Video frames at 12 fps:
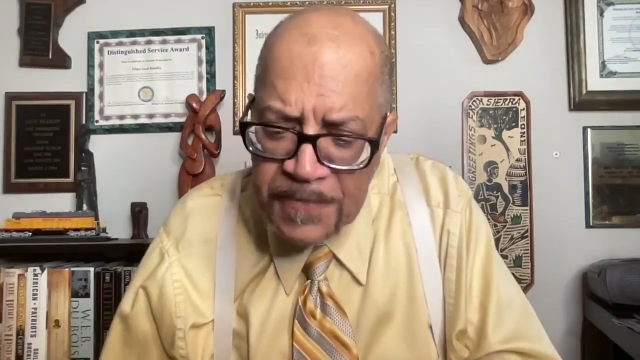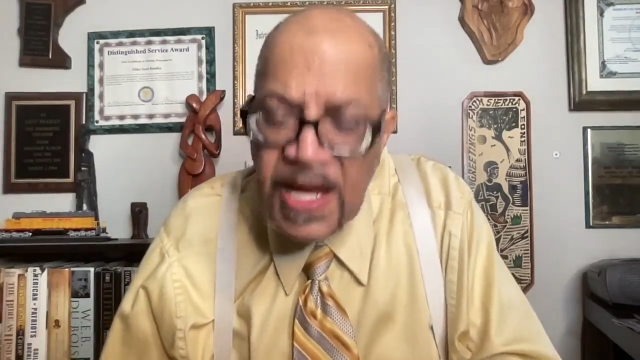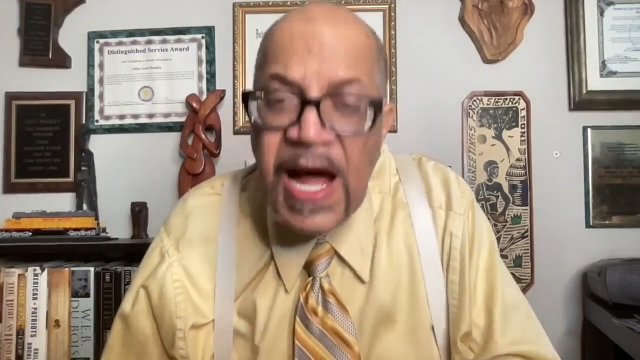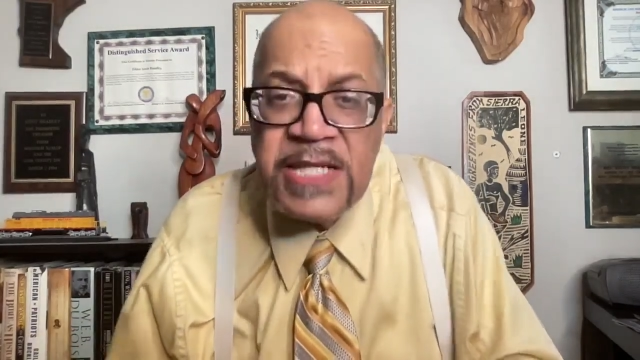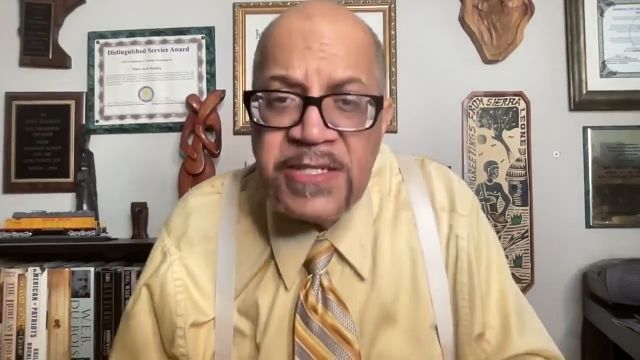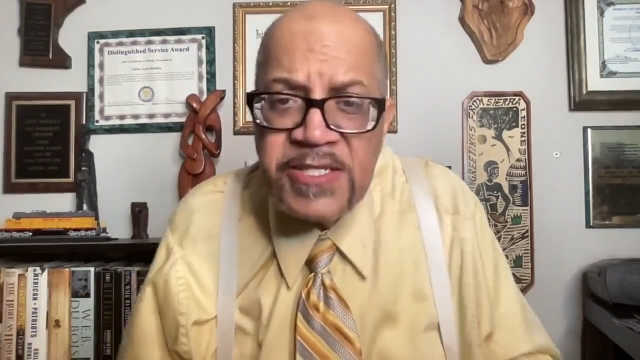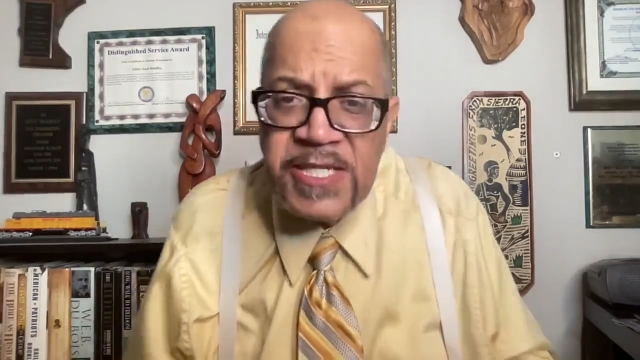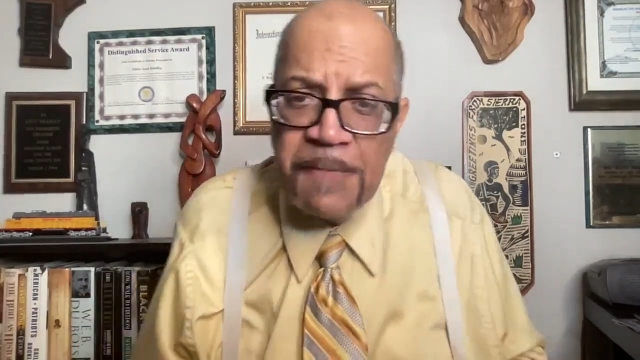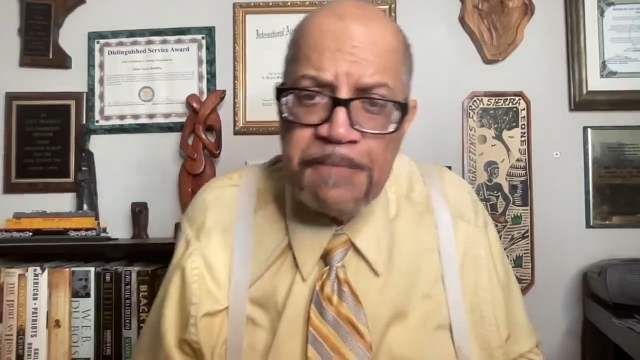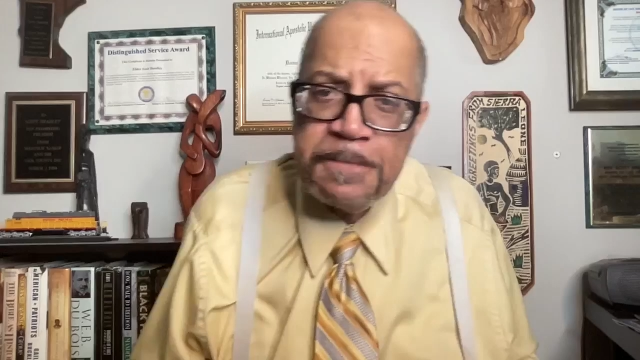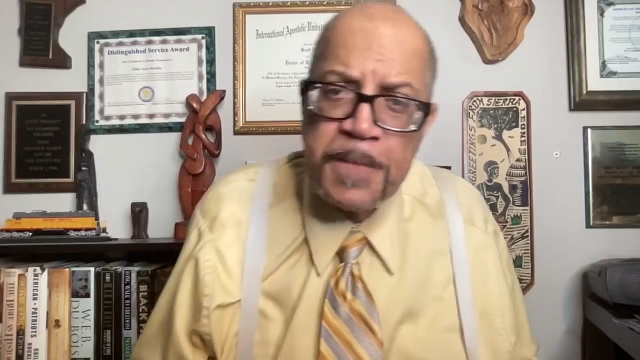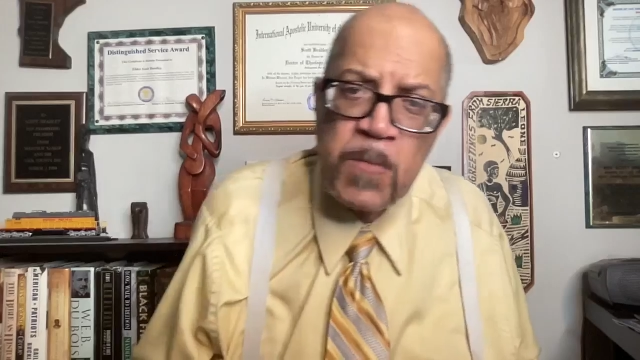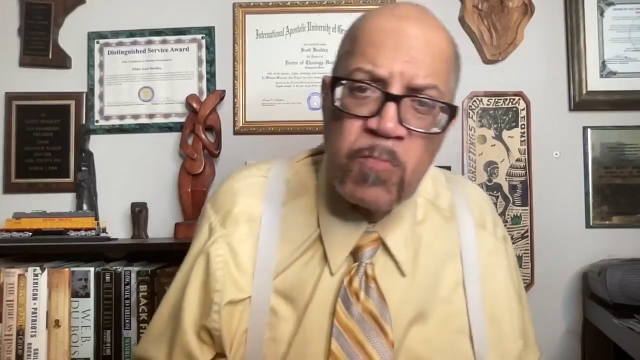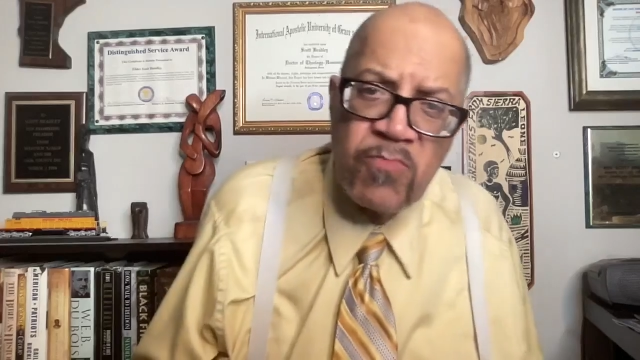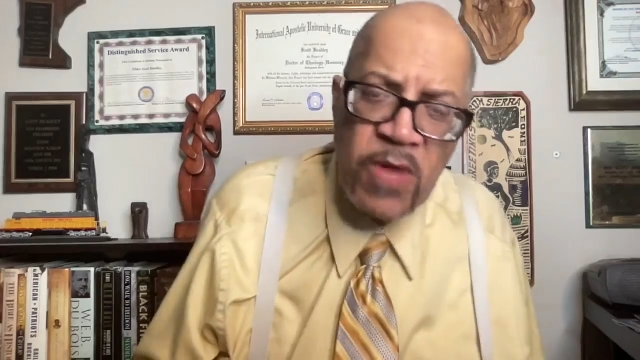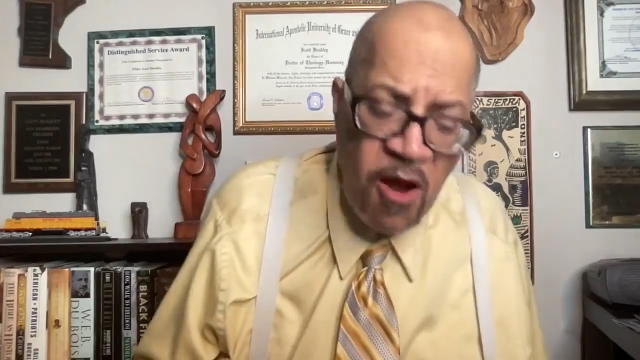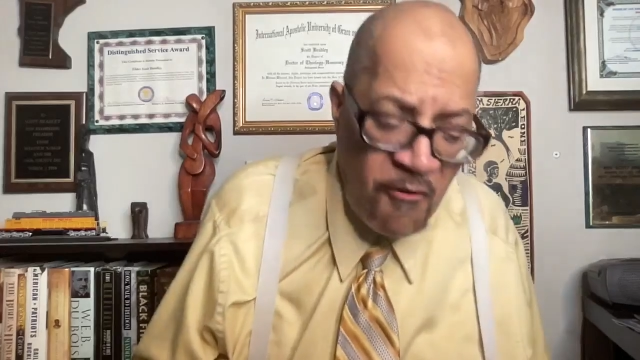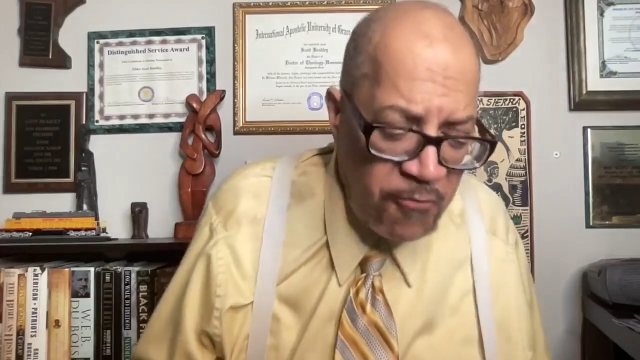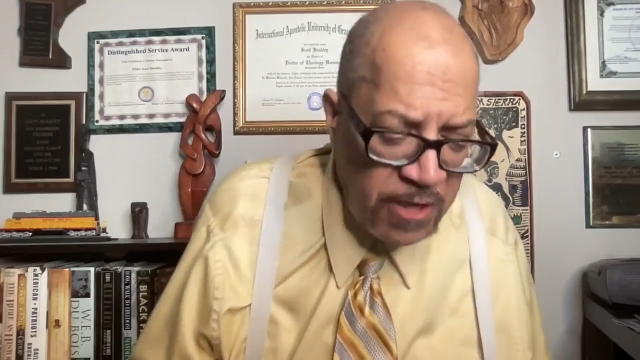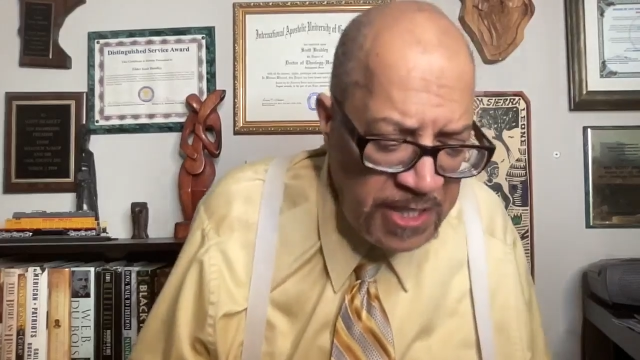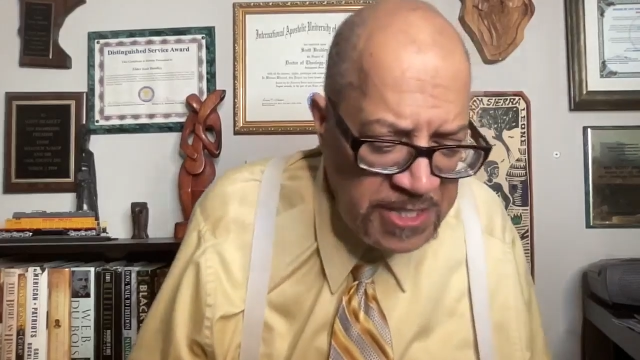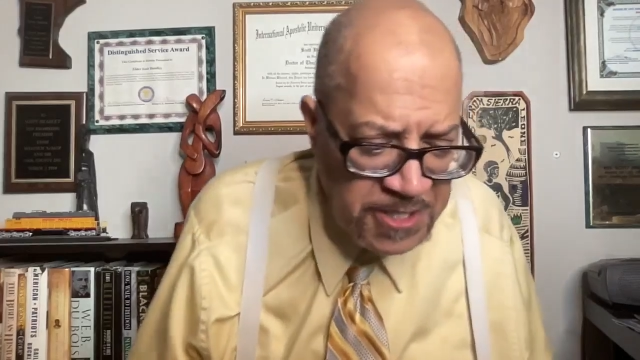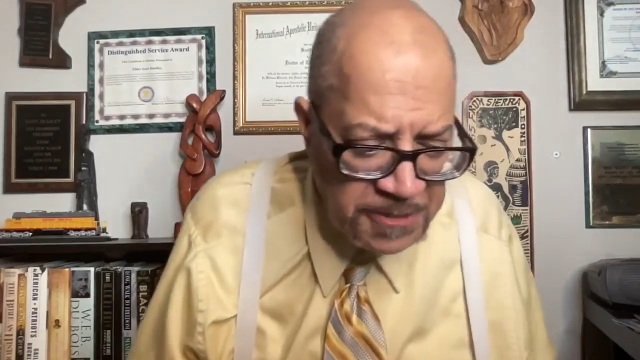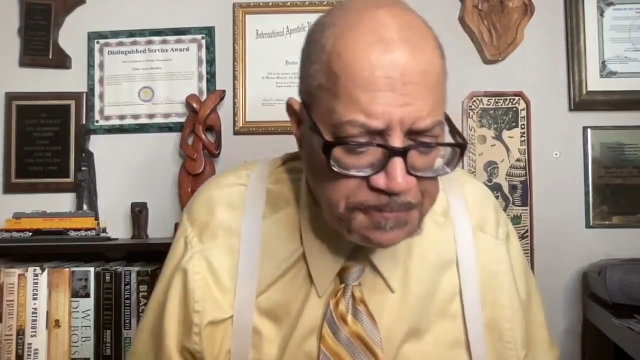concept of
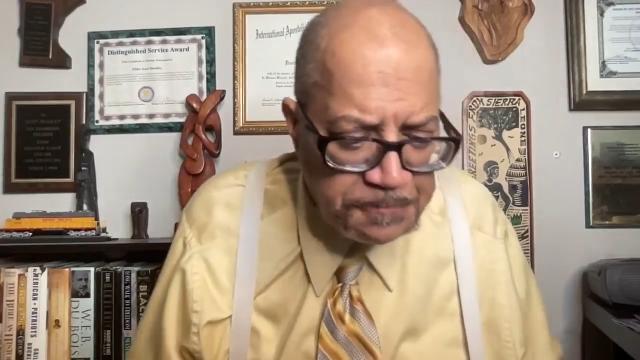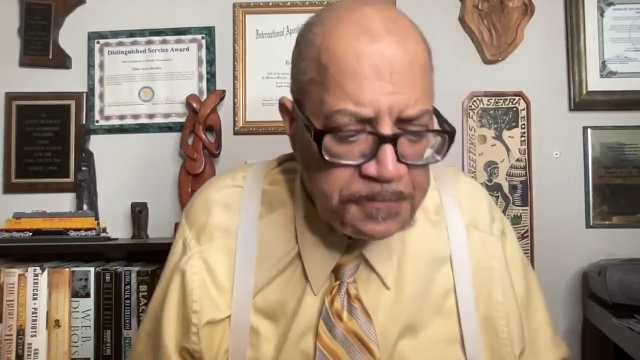religion